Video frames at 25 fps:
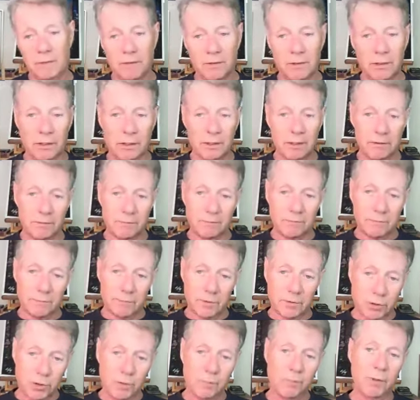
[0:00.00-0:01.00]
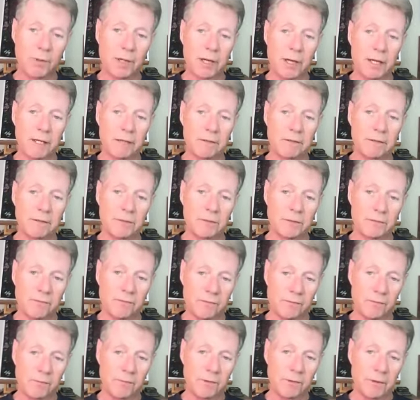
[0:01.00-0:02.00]
the supernatant
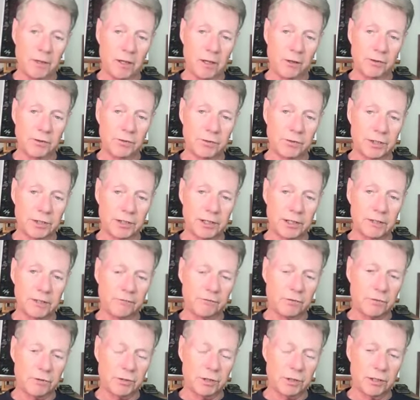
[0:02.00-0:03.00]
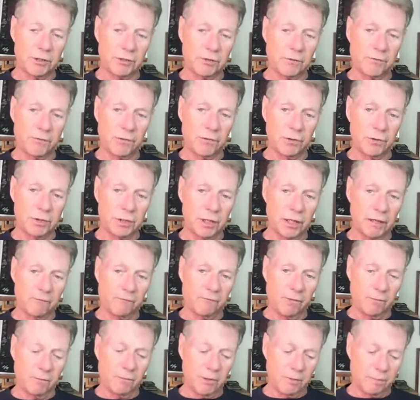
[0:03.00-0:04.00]
from the ultracentrifuge and
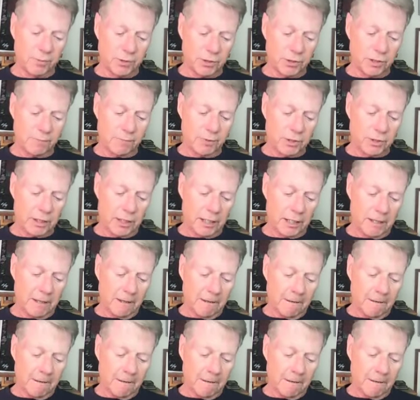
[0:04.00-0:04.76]
from the precipitate,